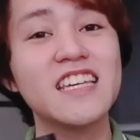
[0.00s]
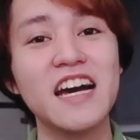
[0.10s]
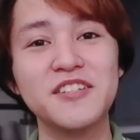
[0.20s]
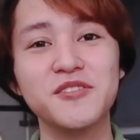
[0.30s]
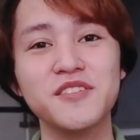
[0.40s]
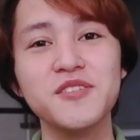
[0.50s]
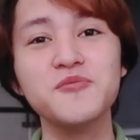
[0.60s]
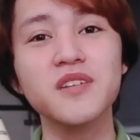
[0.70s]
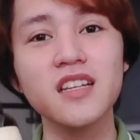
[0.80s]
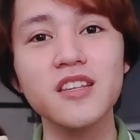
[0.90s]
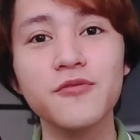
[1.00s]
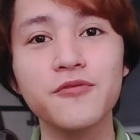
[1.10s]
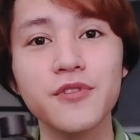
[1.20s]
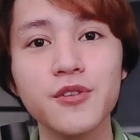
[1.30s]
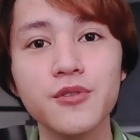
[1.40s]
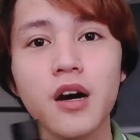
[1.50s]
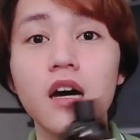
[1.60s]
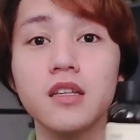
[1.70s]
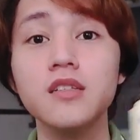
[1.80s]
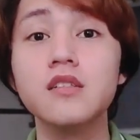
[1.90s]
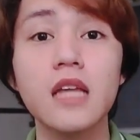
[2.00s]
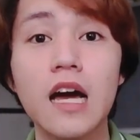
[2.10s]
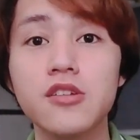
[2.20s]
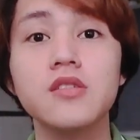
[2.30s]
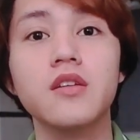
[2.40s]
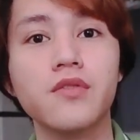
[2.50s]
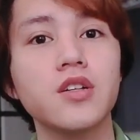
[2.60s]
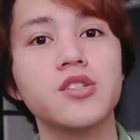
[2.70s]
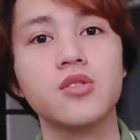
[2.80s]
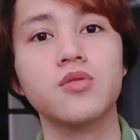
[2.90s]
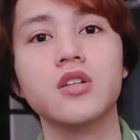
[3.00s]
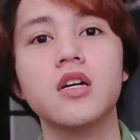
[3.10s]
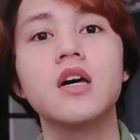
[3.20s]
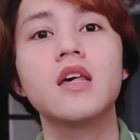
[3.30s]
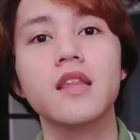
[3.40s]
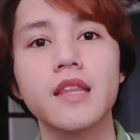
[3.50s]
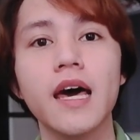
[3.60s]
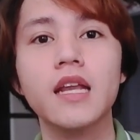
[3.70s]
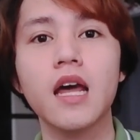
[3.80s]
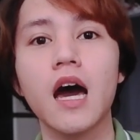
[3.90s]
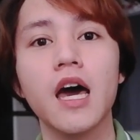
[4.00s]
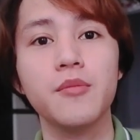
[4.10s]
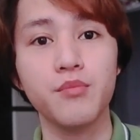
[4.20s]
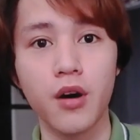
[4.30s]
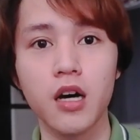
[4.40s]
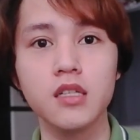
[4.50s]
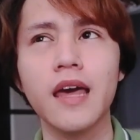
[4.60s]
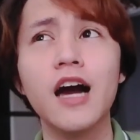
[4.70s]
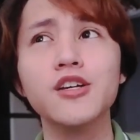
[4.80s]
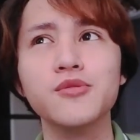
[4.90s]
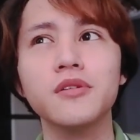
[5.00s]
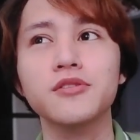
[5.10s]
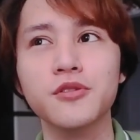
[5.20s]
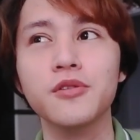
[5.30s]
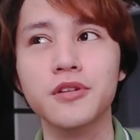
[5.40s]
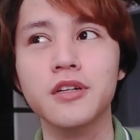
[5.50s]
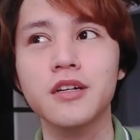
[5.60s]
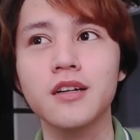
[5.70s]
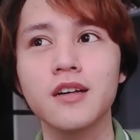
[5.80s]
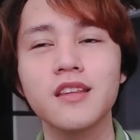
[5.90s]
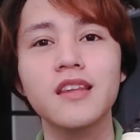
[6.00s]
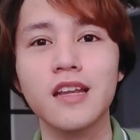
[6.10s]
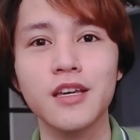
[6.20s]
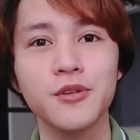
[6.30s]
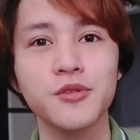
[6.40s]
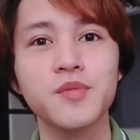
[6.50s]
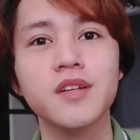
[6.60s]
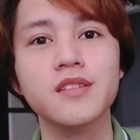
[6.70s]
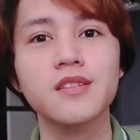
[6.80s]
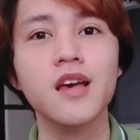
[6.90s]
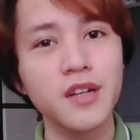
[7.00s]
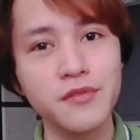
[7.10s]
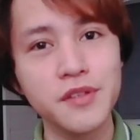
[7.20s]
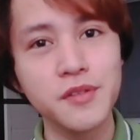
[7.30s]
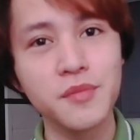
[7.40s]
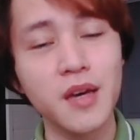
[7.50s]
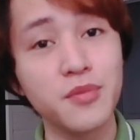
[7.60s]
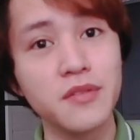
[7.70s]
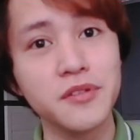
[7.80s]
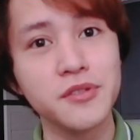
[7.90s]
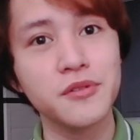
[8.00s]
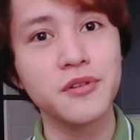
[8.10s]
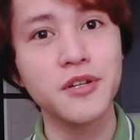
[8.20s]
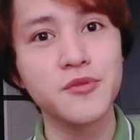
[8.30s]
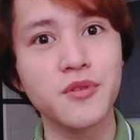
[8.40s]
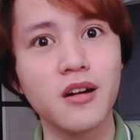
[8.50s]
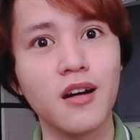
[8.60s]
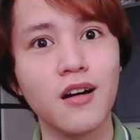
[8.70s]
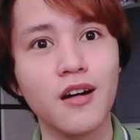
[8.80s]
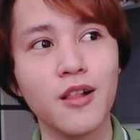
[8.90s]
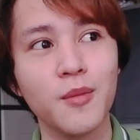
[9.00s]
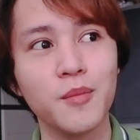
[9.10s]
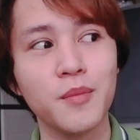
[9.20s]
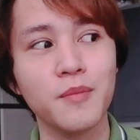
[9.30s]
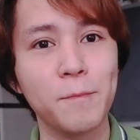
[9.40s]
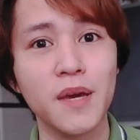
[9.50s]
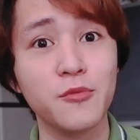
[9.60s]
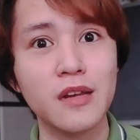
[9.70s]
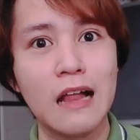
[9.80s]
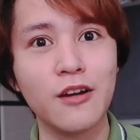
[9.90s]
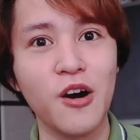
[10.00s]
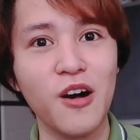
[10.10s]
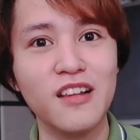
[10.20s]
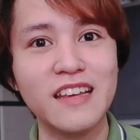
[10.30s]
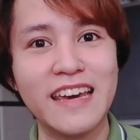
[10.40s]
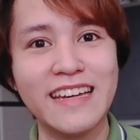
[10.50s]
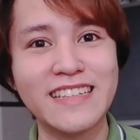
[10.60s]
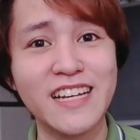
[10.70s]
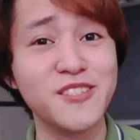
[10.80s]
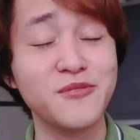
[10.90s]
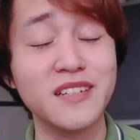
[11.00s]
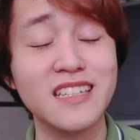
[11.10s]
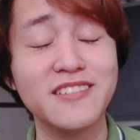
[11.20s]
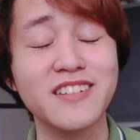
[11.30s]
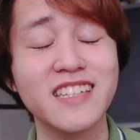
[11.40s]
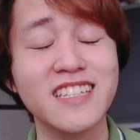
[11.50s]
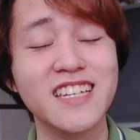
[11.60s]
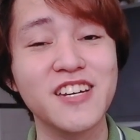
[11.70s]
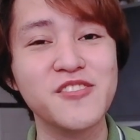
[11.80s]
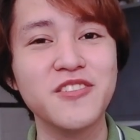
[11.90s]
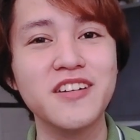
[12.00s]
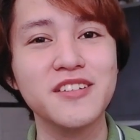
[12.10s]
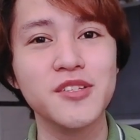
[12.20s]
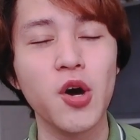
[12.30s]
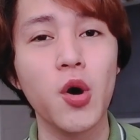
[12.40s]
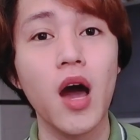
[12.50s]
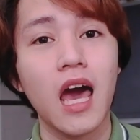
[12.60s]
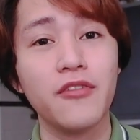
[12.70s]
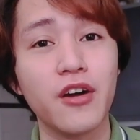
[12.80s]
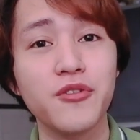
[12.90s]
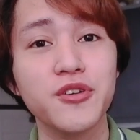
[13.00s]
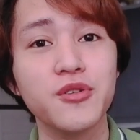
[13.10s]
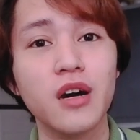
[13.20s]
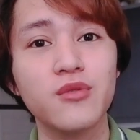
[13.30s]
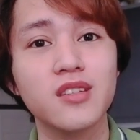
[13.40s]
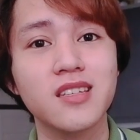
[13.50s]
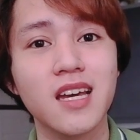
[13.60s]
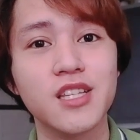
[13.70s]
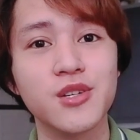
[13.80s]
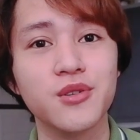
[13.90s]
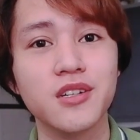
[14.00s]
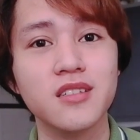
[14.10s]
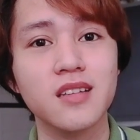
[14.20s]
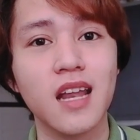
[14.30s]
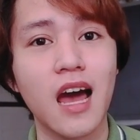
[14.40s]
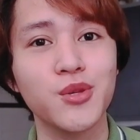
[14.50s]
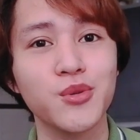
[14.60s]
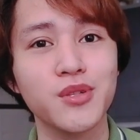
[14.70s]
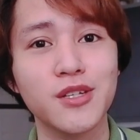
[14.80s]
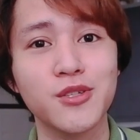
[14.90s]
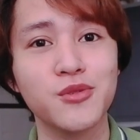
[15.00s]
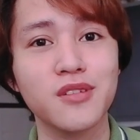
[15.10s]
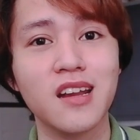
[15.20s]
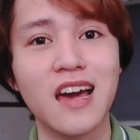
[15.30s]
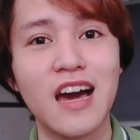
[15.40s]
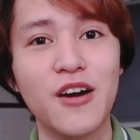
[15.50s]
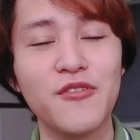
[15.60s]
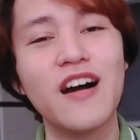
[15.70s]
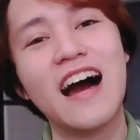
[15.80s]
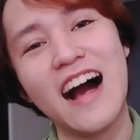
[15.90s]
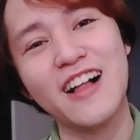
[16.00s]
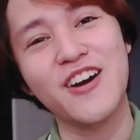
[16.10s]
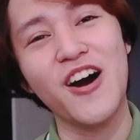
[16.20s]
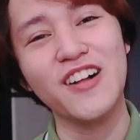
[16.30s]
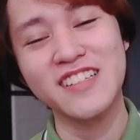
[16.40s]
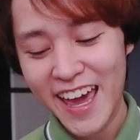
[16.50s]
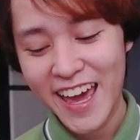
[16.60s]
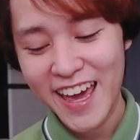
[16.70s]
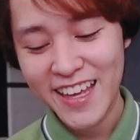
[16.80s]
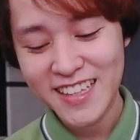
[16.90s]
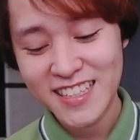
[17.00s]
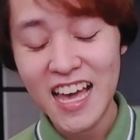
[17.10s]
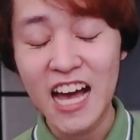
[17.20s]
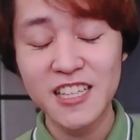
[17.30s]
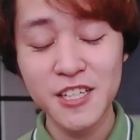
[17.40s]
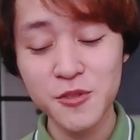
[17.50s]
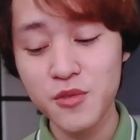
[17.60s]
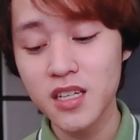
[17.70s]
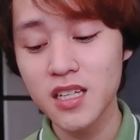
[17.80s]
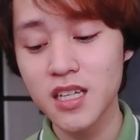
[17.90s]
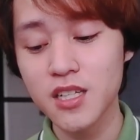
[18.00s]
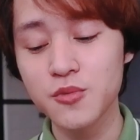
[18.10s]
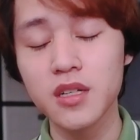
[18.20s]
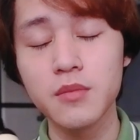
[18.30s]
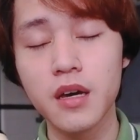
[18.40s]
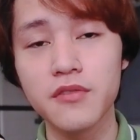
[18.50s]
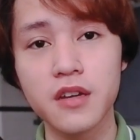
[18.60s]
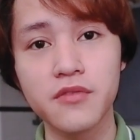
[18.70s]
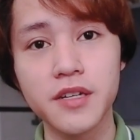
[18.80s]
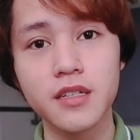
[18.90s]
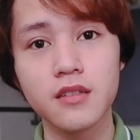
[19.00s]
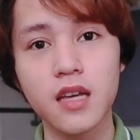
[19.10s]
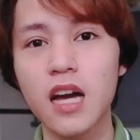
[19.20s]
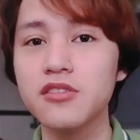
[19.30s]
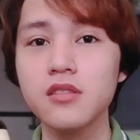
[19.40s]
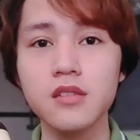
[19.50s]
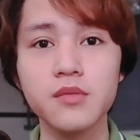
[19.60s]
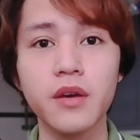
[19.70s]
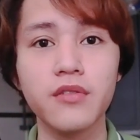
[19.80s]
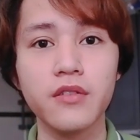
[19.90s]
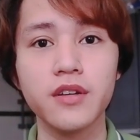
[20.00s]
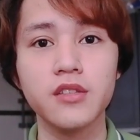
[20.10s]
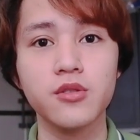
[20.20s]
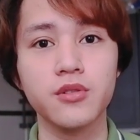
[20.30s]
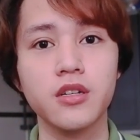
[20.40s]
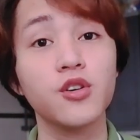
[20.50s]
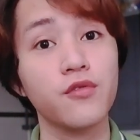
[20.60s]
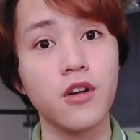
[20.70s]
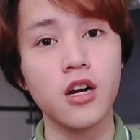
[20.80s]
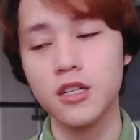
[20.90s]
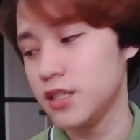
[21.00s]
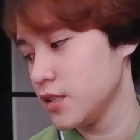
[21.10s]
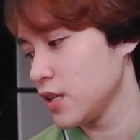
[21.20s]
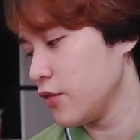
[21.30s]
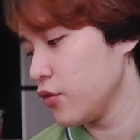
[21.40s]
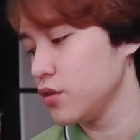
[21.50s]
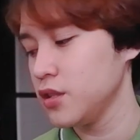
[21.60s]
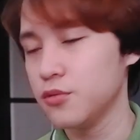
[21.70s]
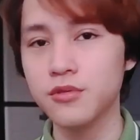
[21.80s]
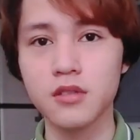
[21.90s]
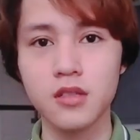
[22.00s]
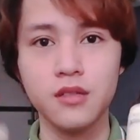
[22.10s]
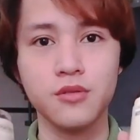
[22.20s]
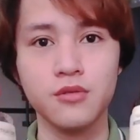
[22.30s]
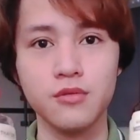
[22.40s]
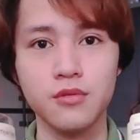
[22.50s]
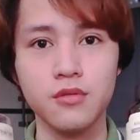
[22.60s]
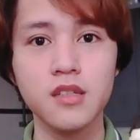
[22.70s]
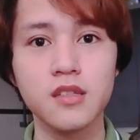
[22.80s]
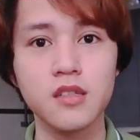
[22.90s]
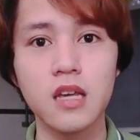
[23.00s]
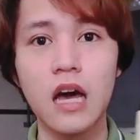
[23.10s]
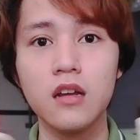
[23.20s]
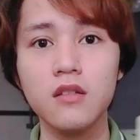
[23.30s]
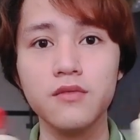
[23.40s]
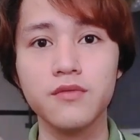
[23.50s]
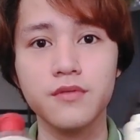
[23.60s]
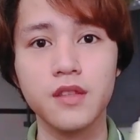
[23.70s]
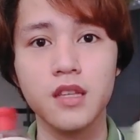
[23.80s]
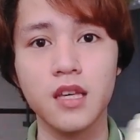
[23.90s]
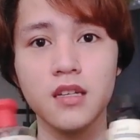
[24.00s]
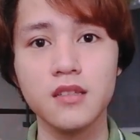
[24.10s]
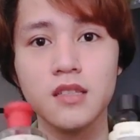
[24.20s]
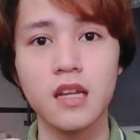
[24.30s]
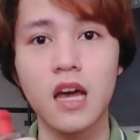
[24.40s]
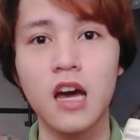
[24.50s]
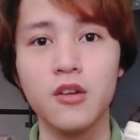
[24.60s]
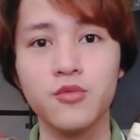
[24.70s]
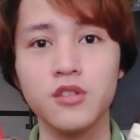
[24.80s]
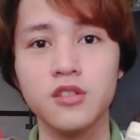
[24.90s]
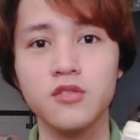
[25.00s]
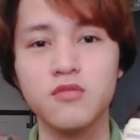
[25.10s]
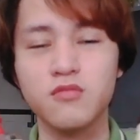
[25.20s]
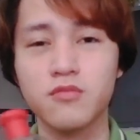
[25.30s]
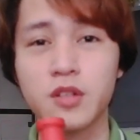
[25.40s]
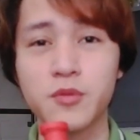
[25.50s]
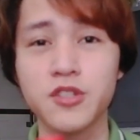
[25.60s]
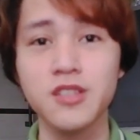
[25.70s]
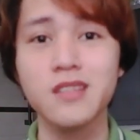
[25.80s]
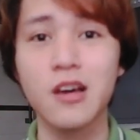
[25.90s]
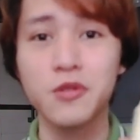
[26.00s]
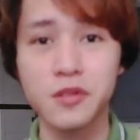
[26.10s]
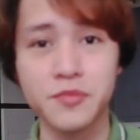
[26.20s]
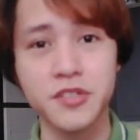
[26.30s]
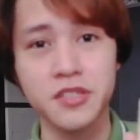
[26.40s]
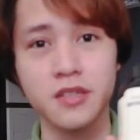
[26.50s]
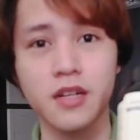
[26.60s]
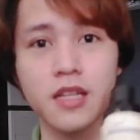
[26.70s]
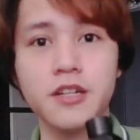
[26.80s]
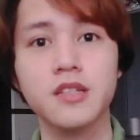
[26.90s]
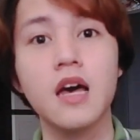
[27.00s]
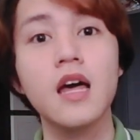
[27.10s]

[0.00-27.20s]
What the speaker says: Yeah, so this is one of the few, this is actually the first toner that I bought, the actual toner that I use, because my previous toners were all made with alcohol, and that's really dangerous. So if I were you, I would get toners that do not have alcohol. And yeah, this one is one of my favorite, actually this is my favorite toner so far, since I've only used these two, because out of the things that I would repurchase Dear Klairs.